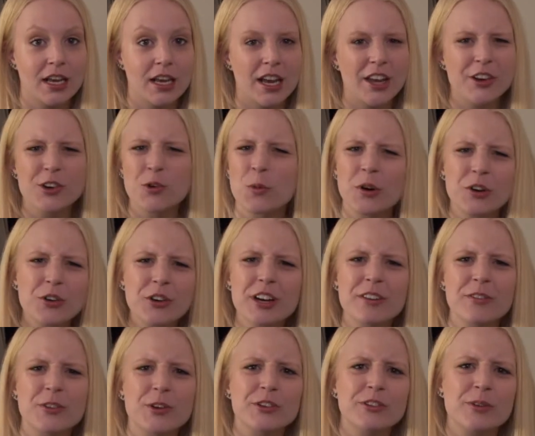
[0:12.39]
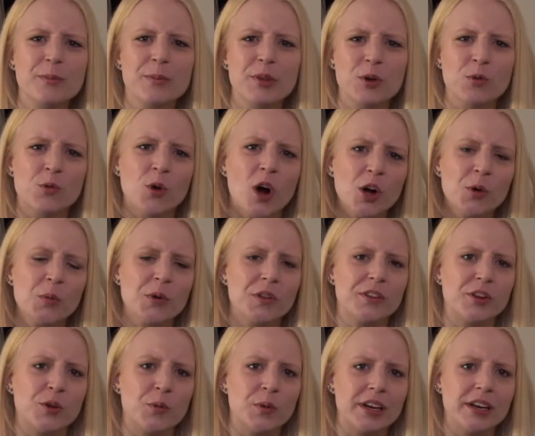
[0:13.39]
And you're wondering if there's something wrong
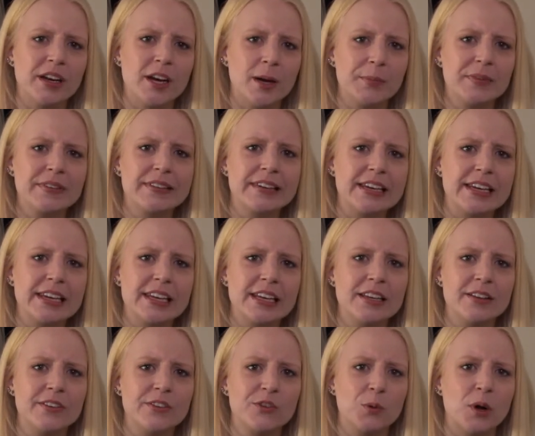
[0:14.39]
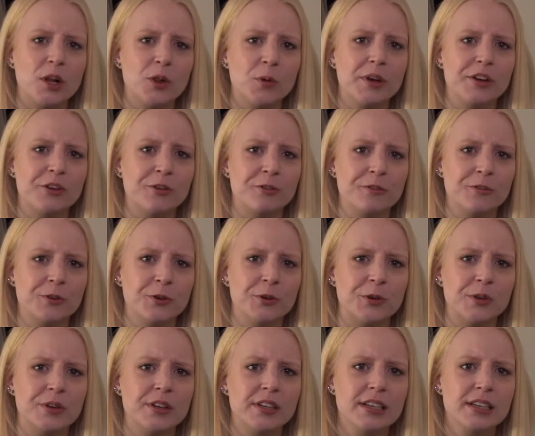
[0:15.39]
with you when it comes to eating and swallowing your
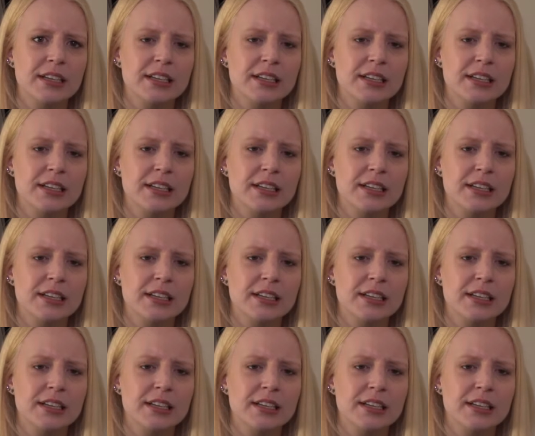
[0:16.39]
food.